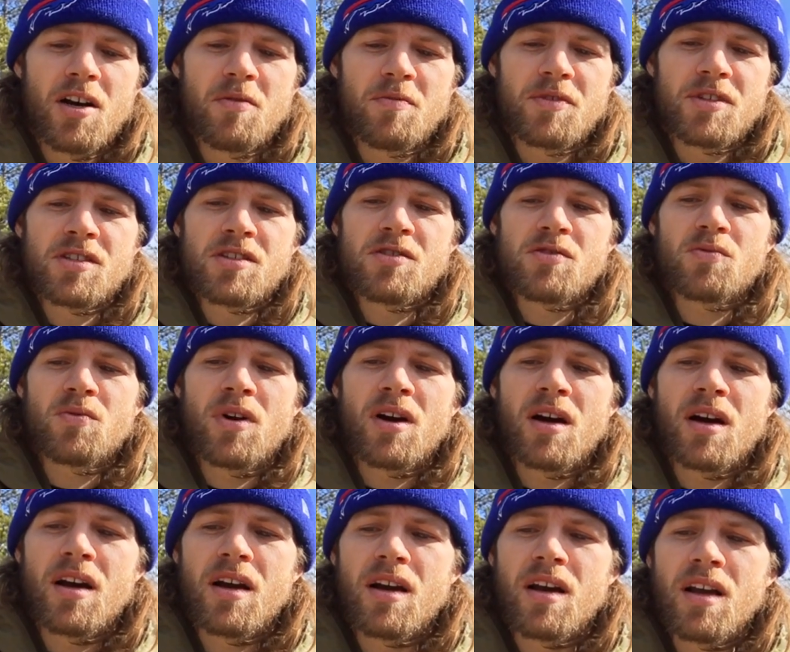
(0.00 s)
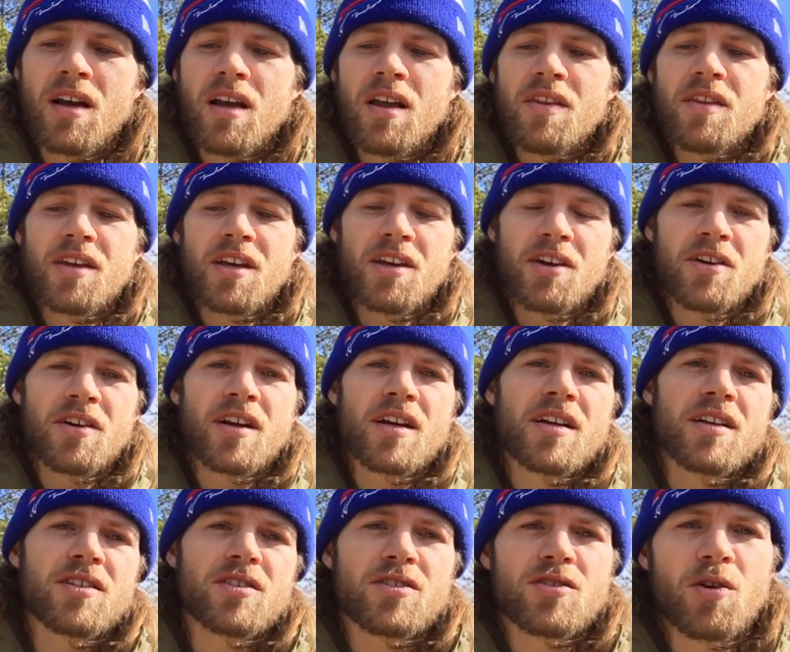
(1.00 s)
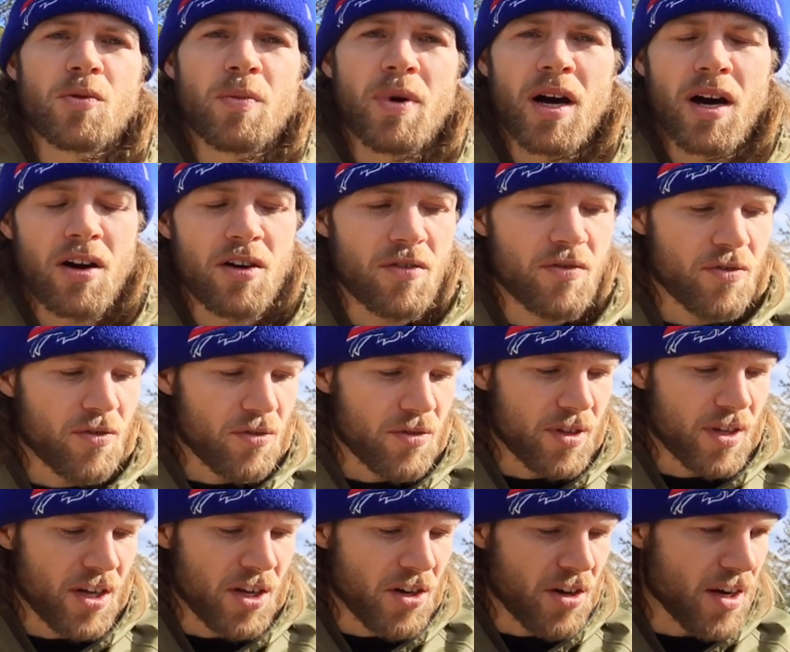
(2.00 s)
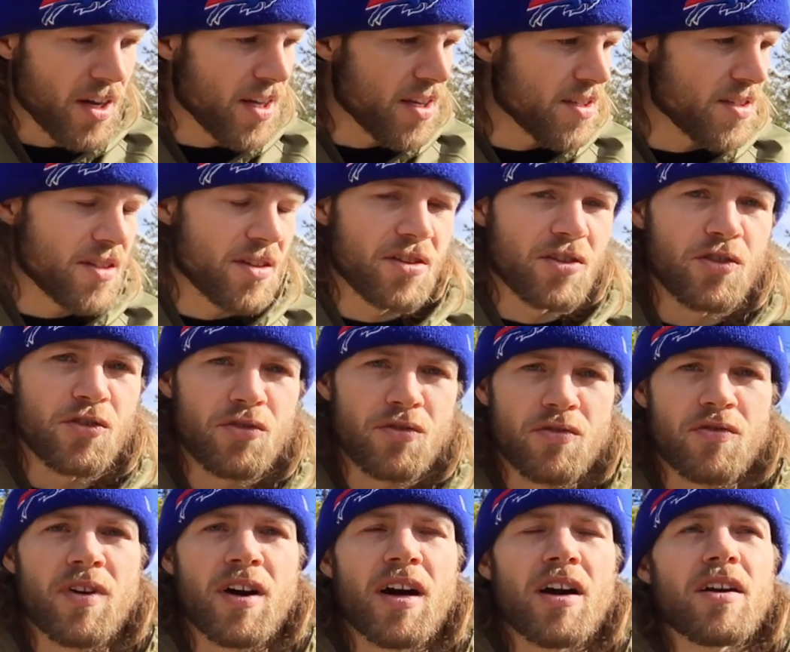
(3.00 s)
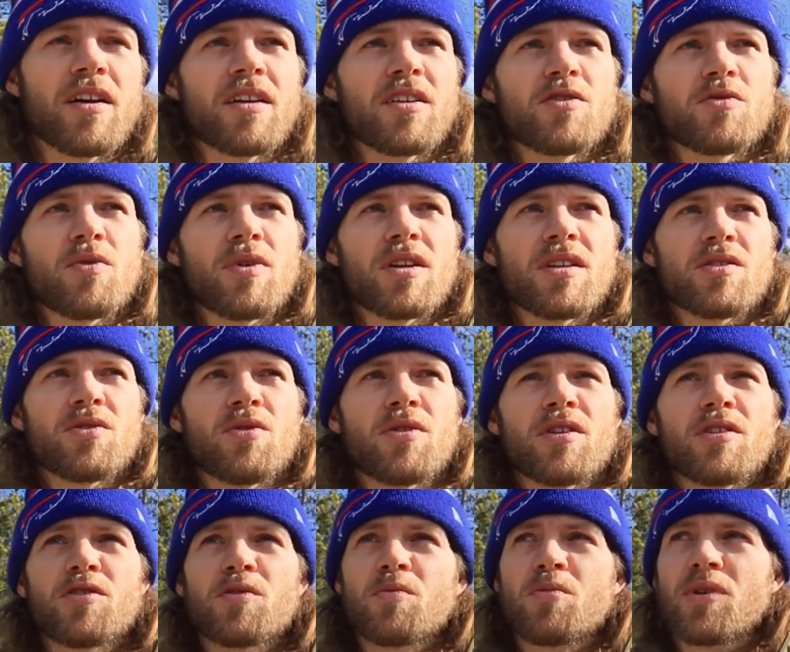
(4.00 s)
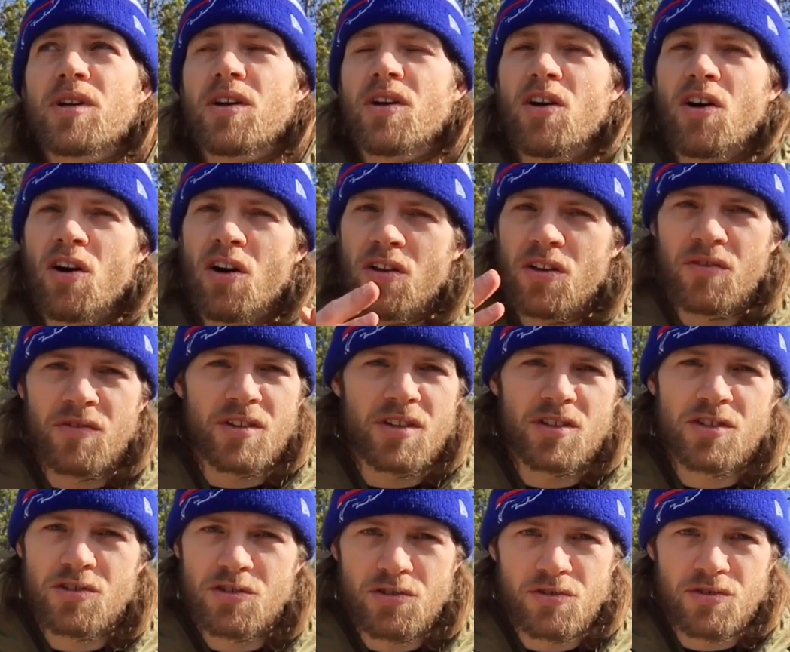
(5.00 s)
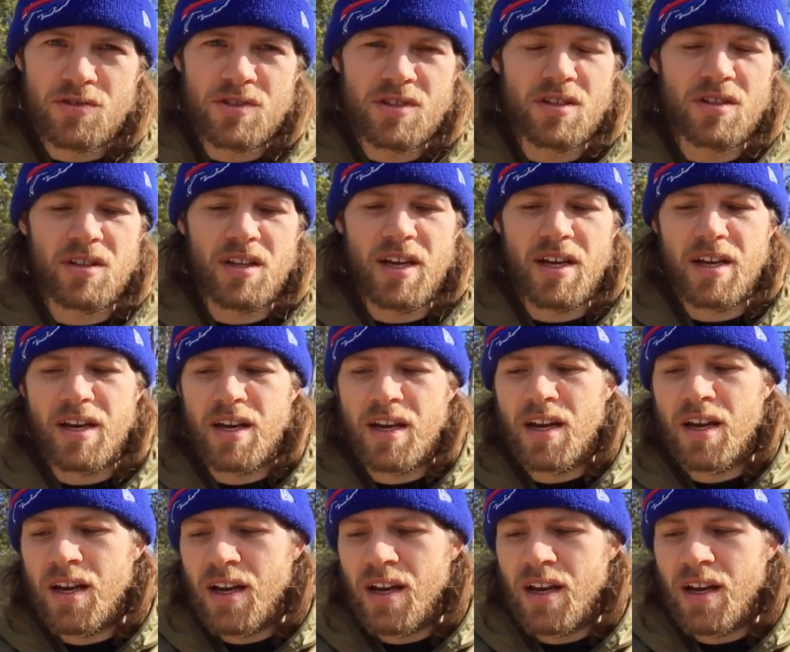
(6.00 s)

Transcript: This is why the internet is so powerful. The internet is the new fire. It is what is going to bring all of these truths to light.